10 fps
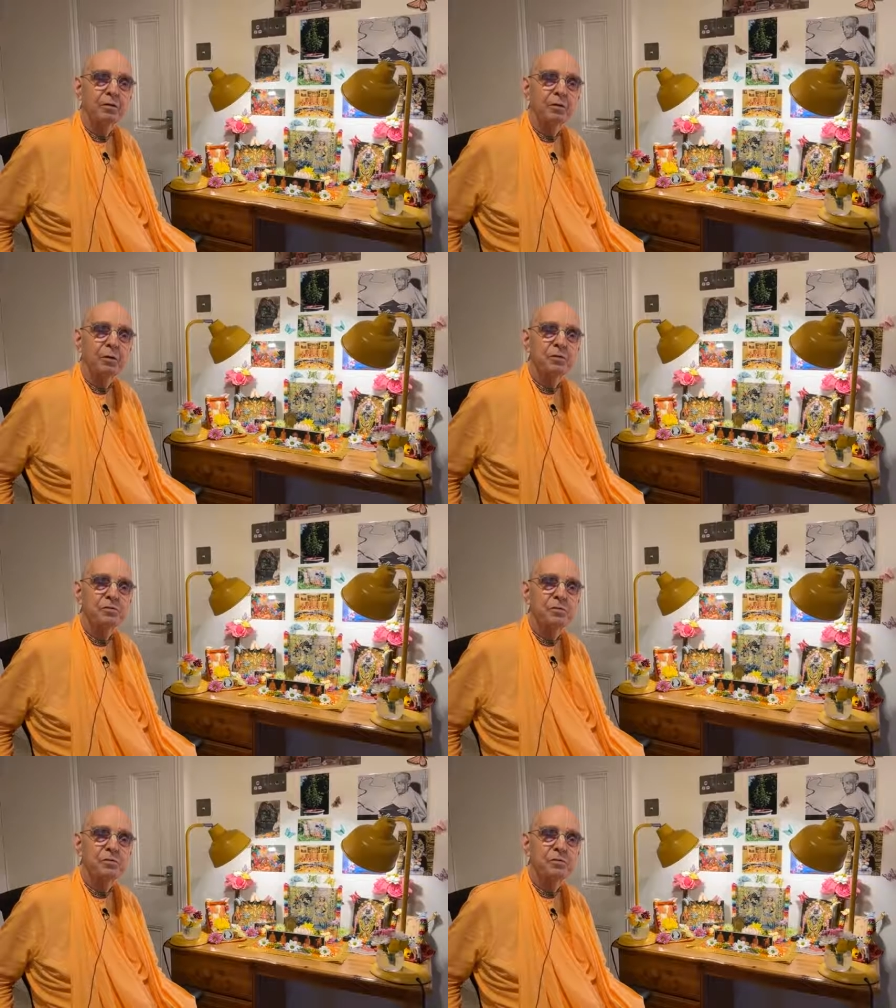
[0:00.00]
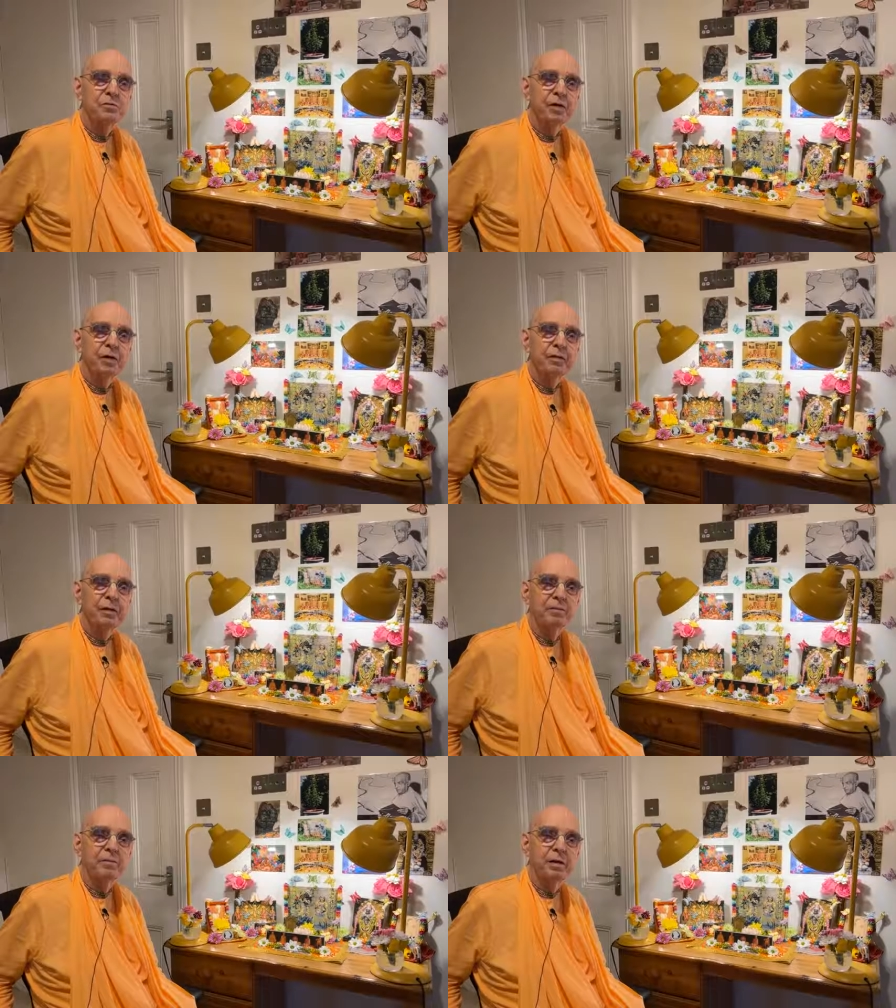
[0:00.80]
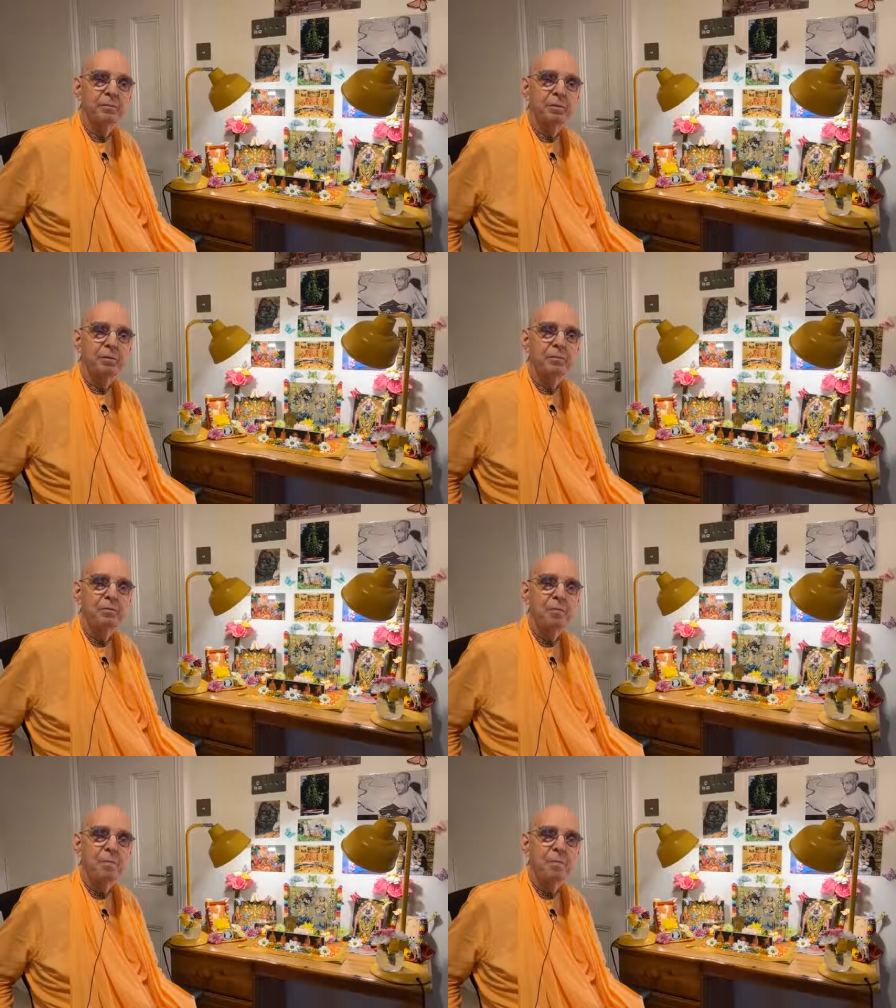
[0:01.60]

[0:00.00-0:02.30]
All glories to His Divine Grace. Haribo.